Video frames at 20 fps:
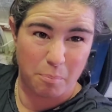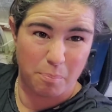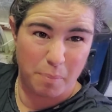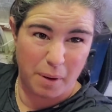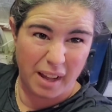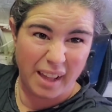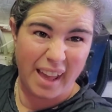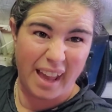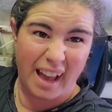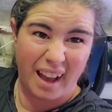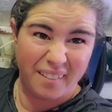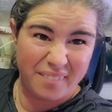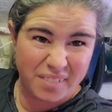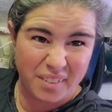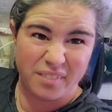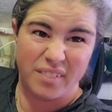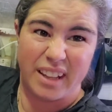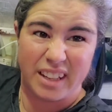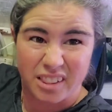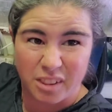butt half
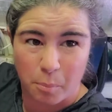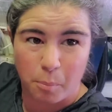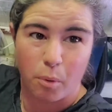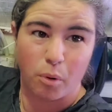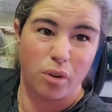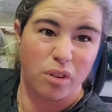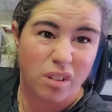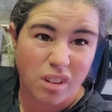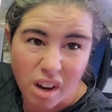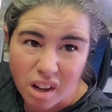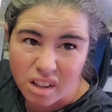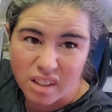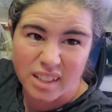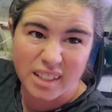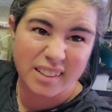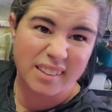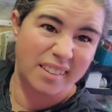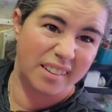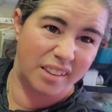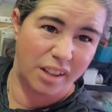of like the Border
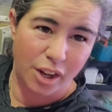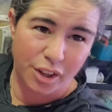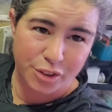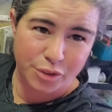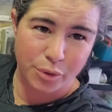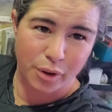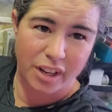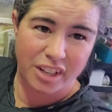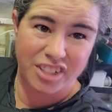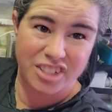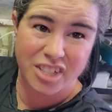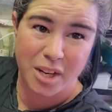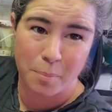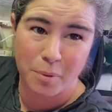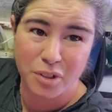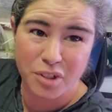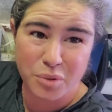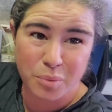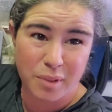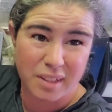Collies and the Australian
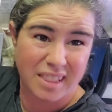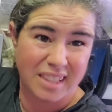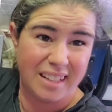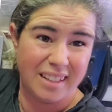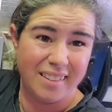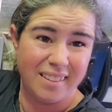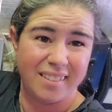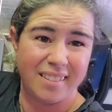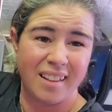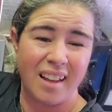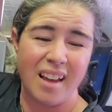Shepherds with this,